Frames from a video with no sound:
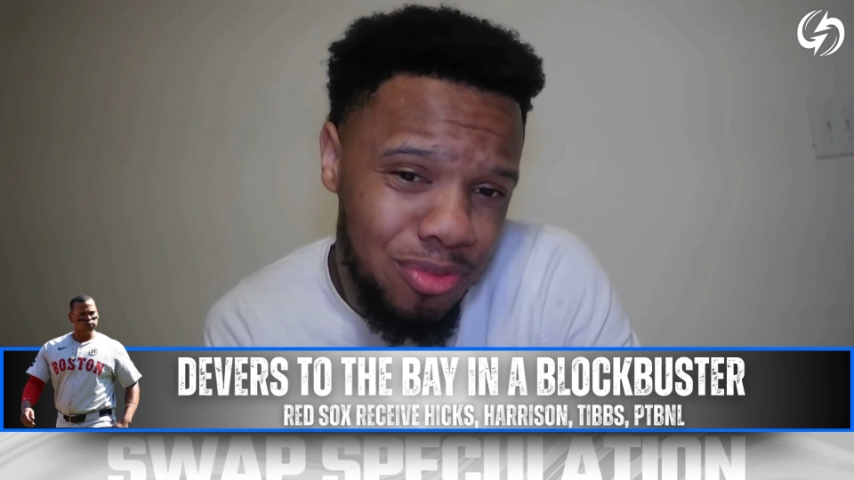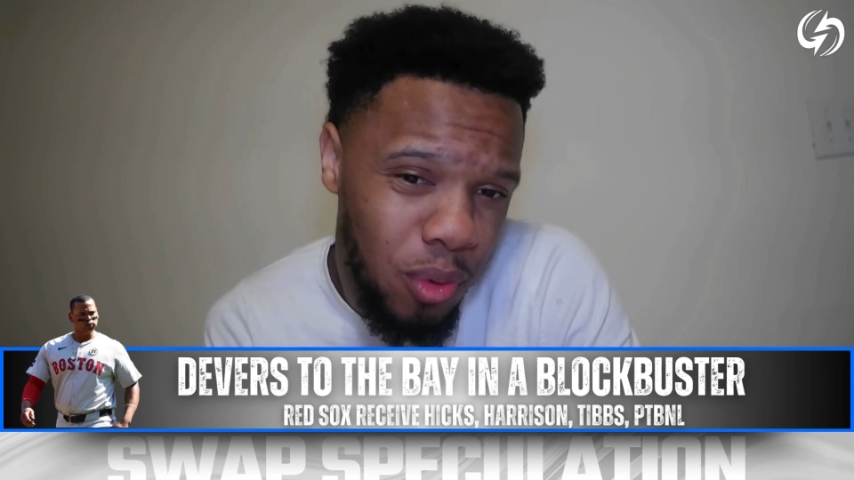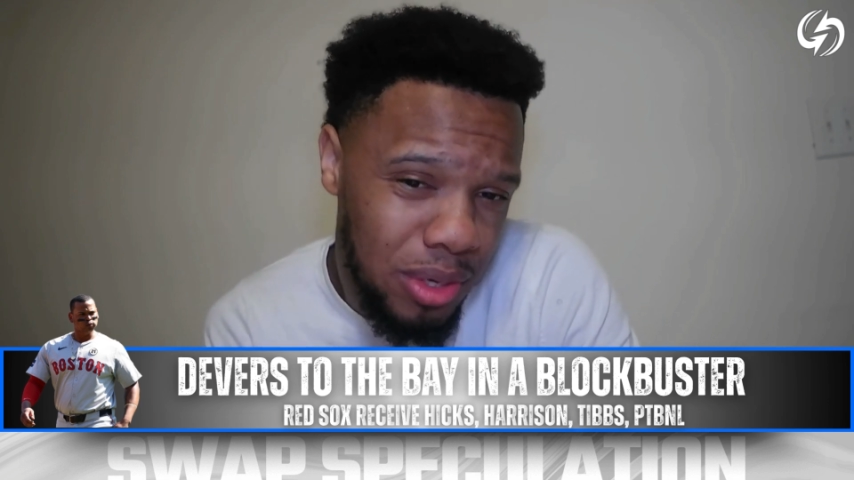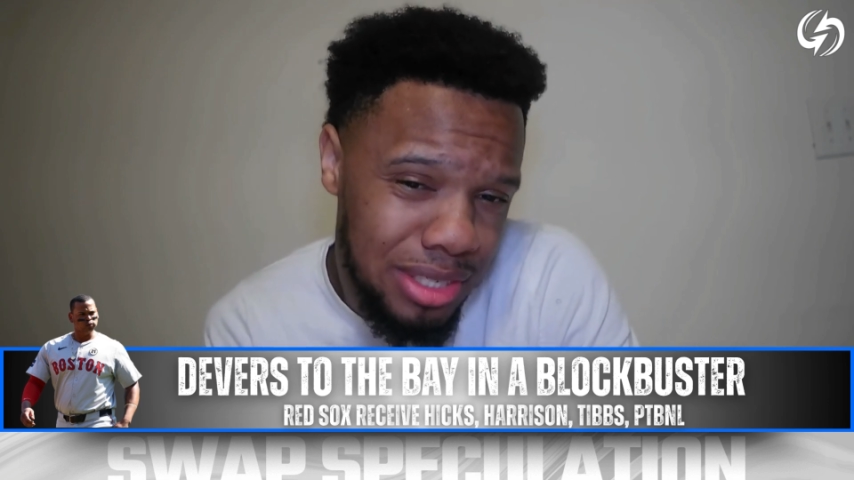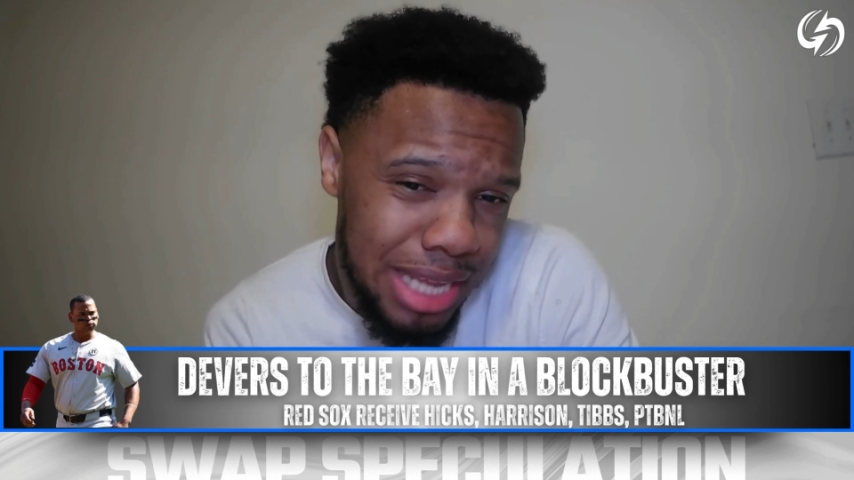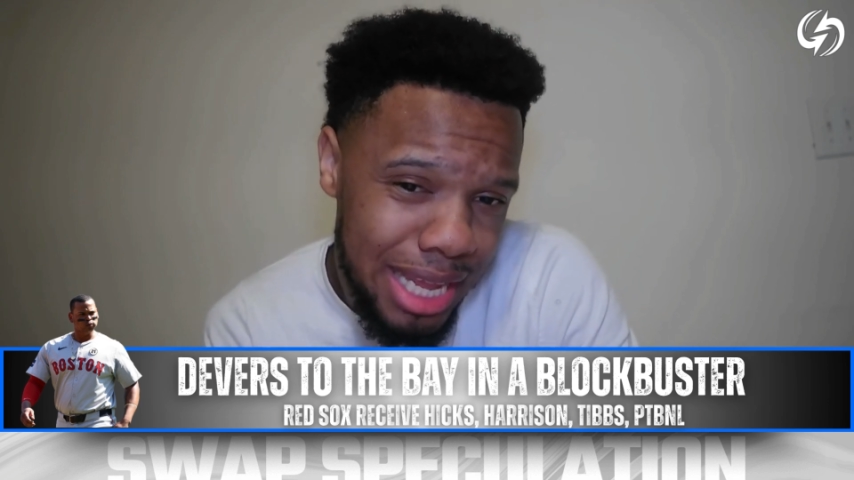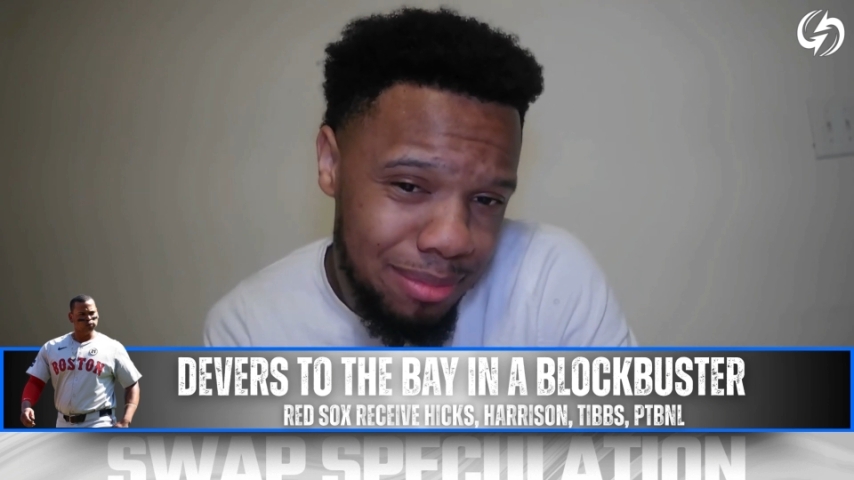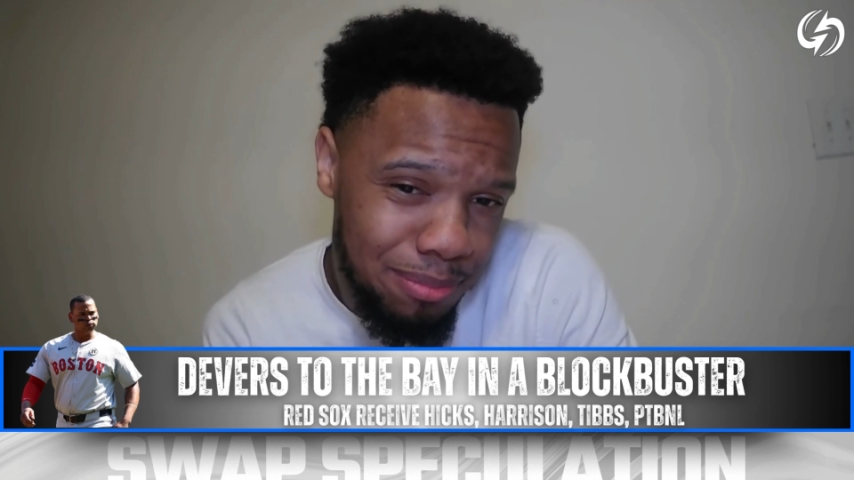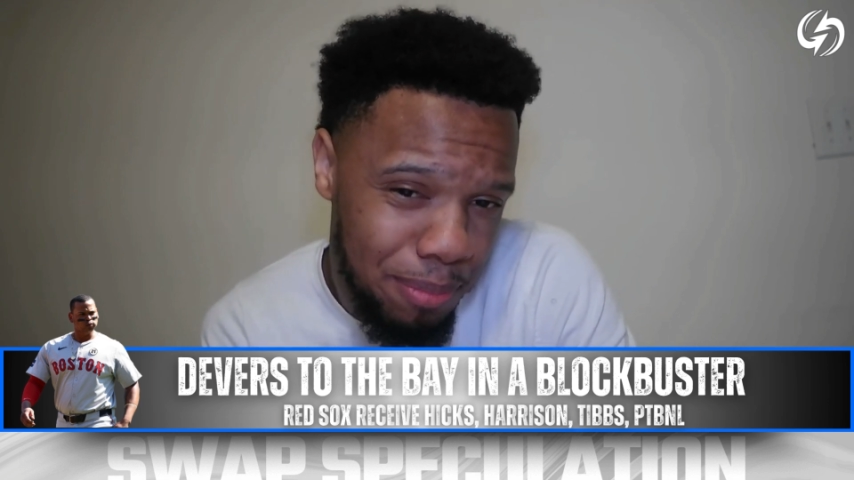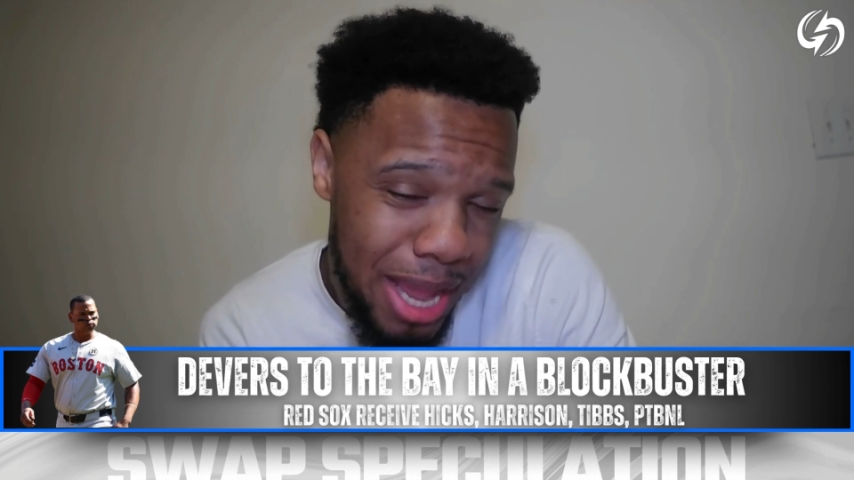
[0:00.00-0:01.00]
for a
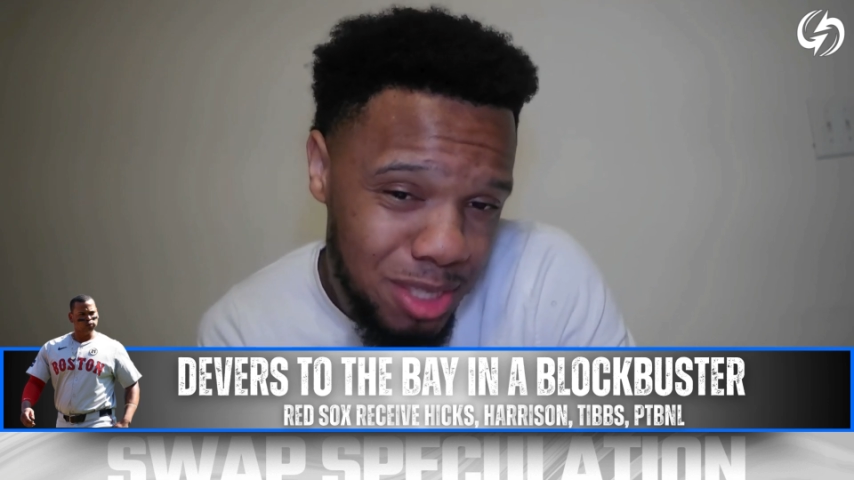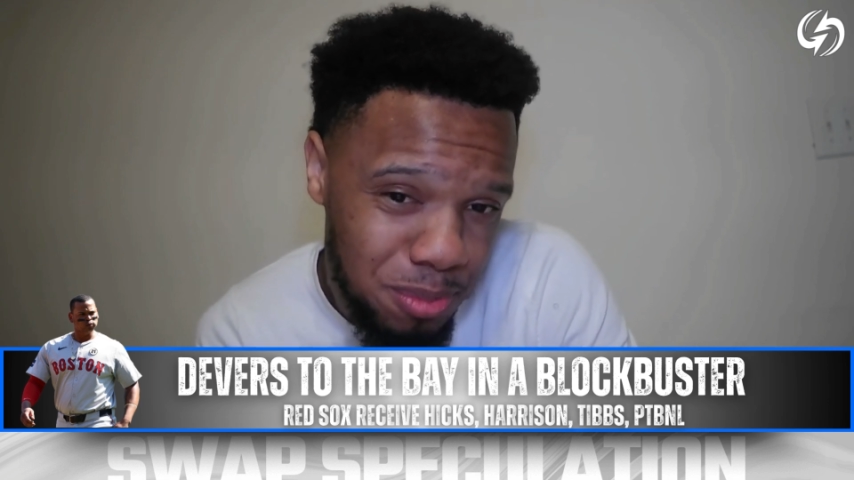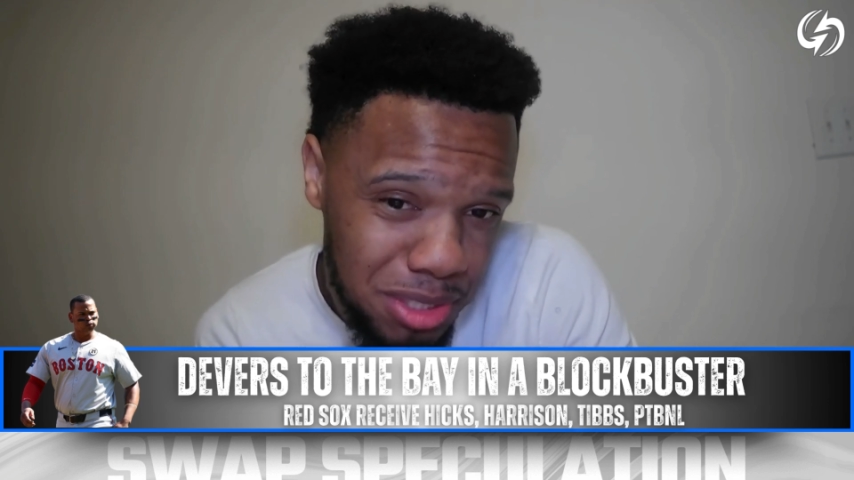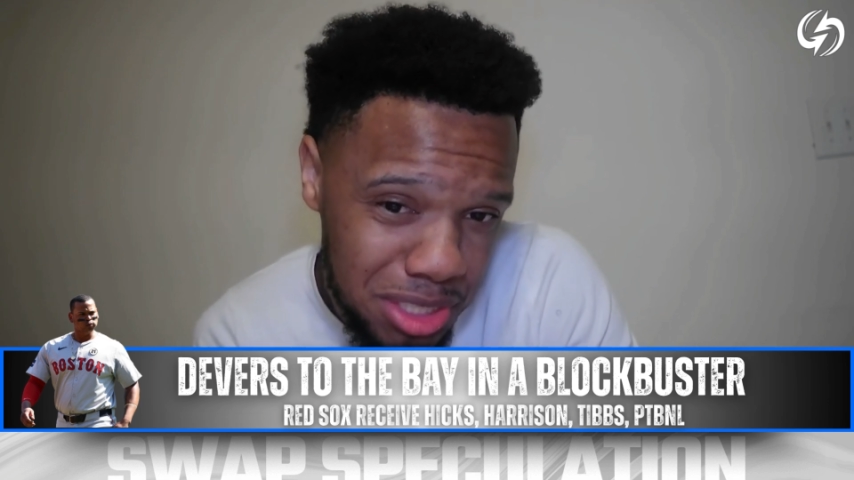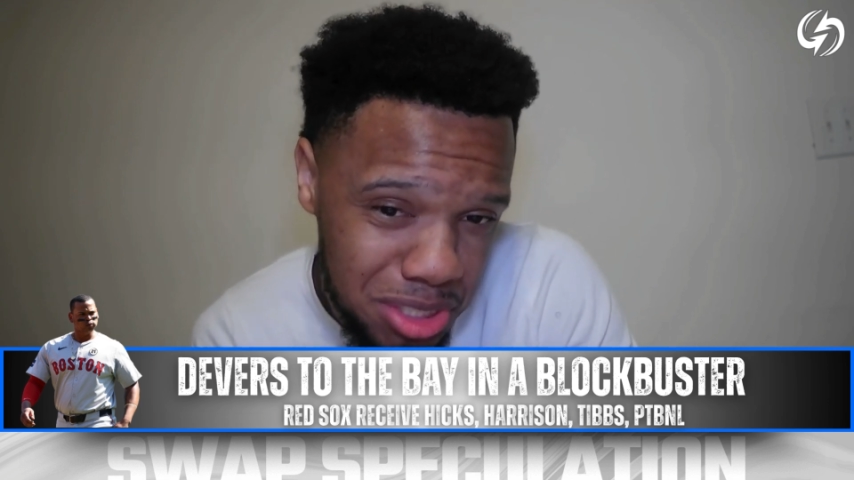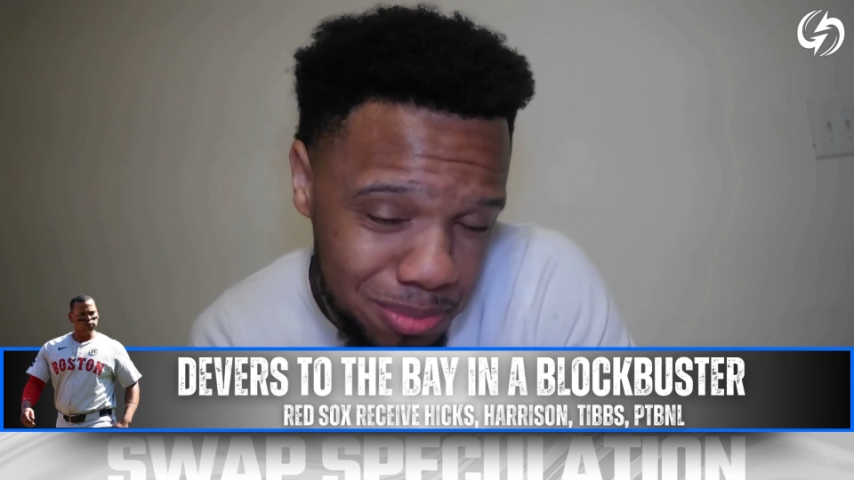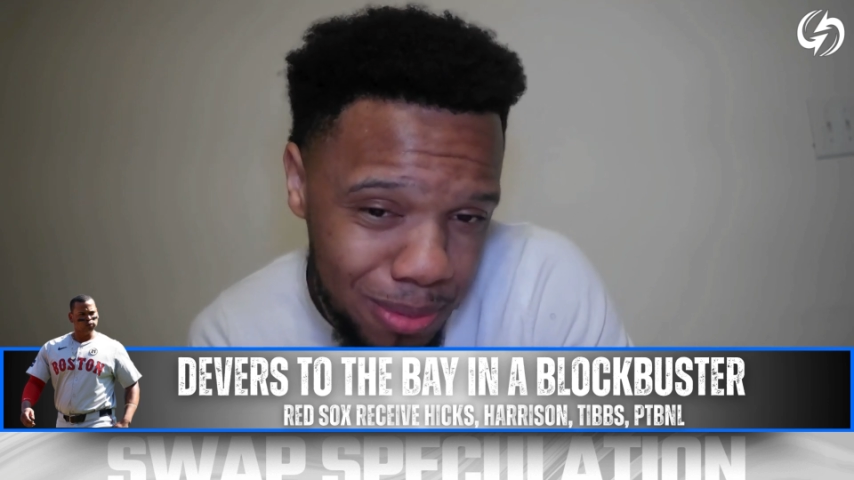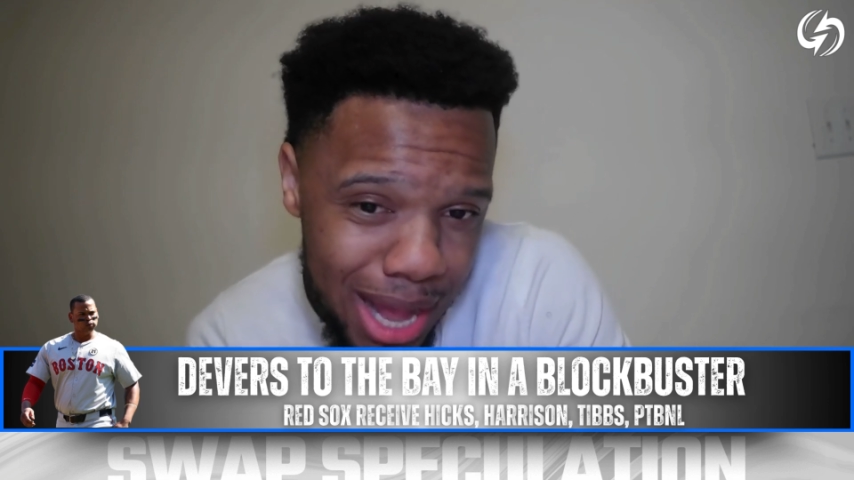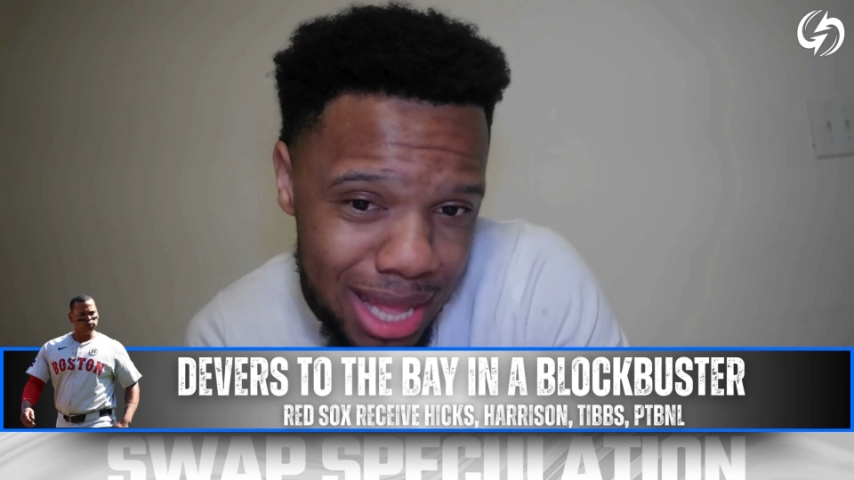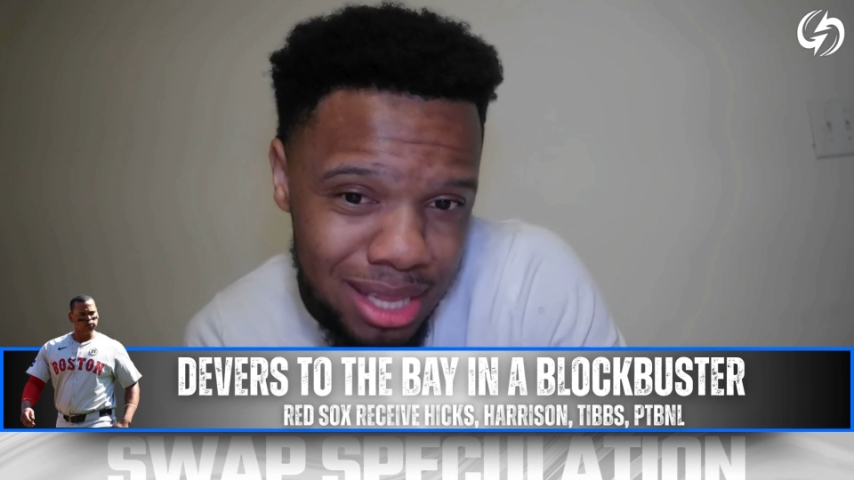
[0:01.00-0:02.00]
second base position
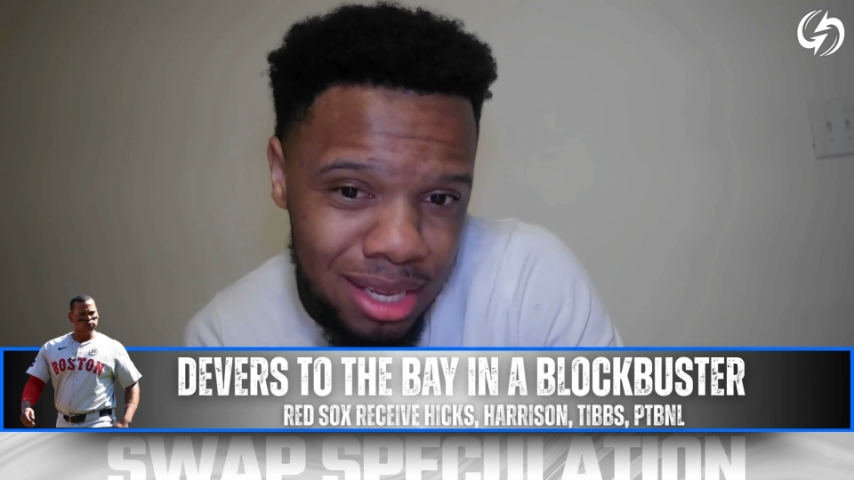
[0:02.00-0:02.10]
spot.